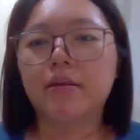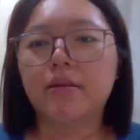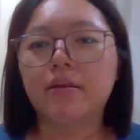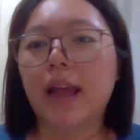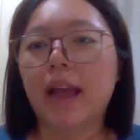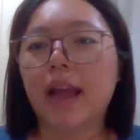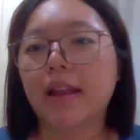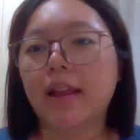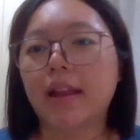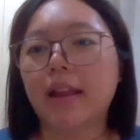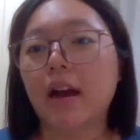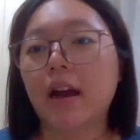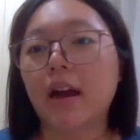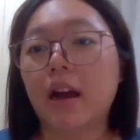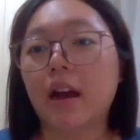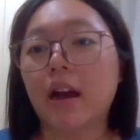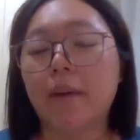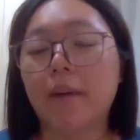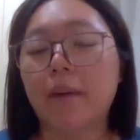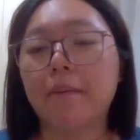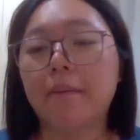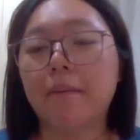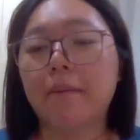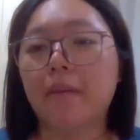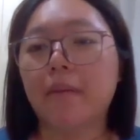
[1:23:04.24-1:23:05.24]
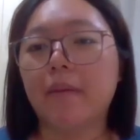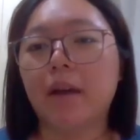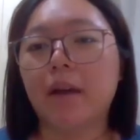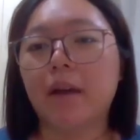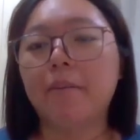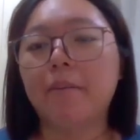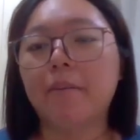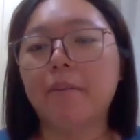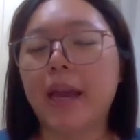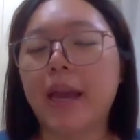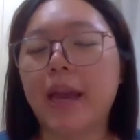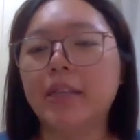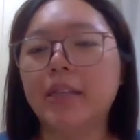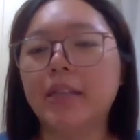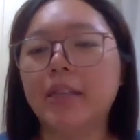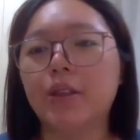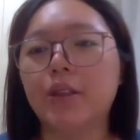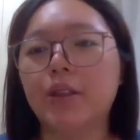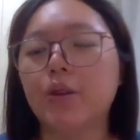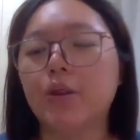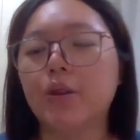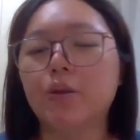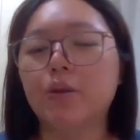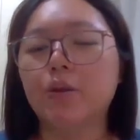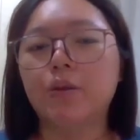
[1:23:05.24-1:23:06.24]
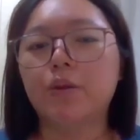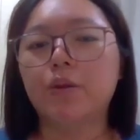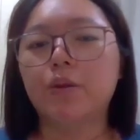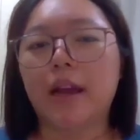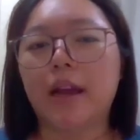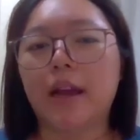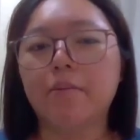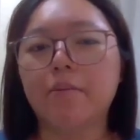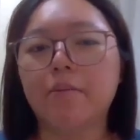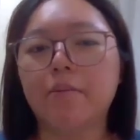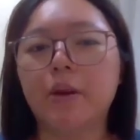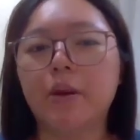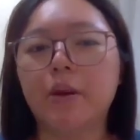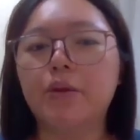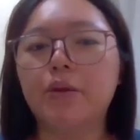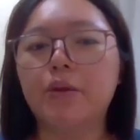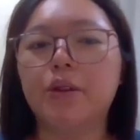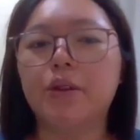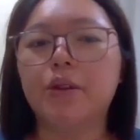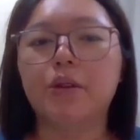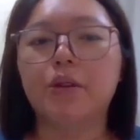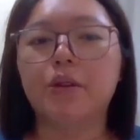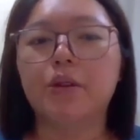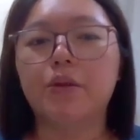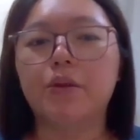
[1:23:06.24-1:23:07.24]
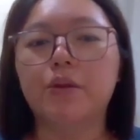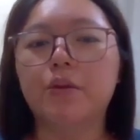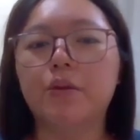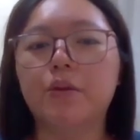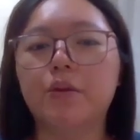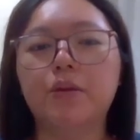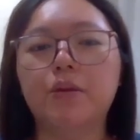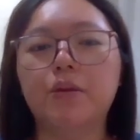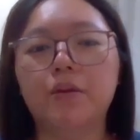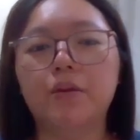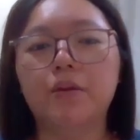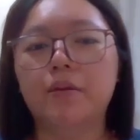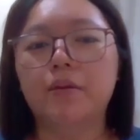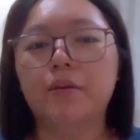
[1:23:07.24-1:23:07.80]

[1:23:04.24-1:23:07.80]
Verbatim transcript: that um amaze you, that amuse you.